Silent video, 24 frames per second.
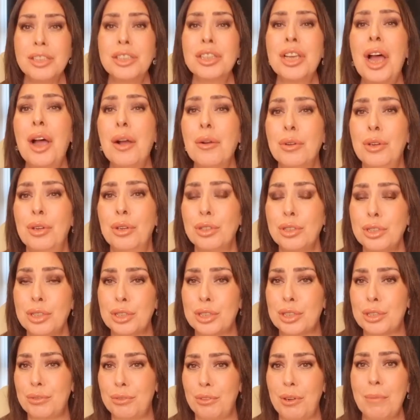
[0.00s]

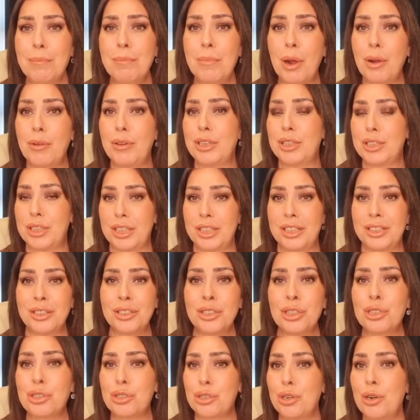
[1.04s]
donuts from
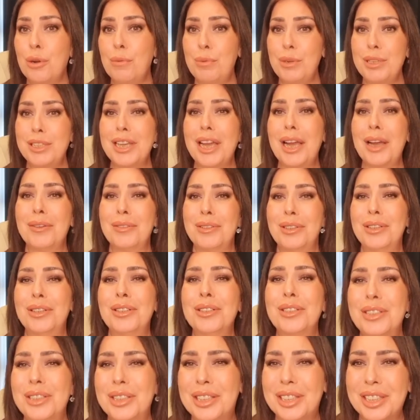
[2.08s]
Morrison's, strawberry
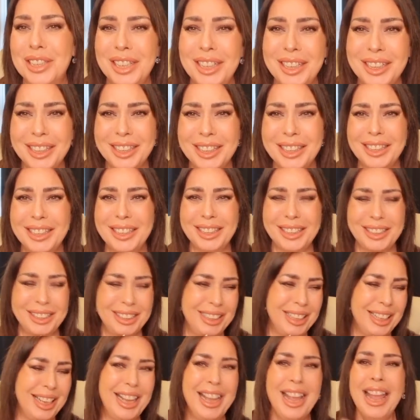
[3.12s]
donuts.
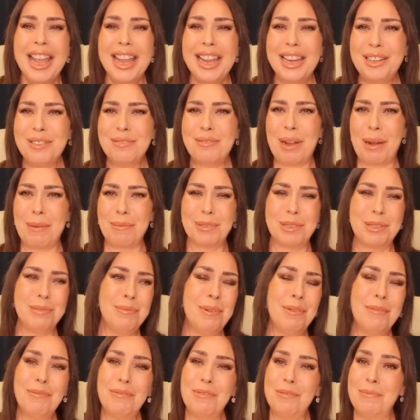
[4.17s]
He wrapped them
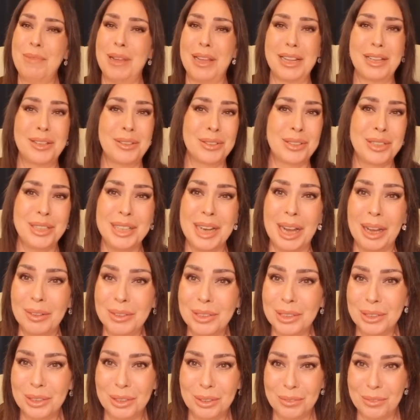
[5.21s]
up for me because he
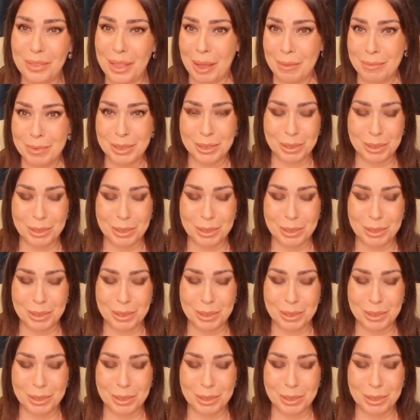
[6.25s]
knows I love them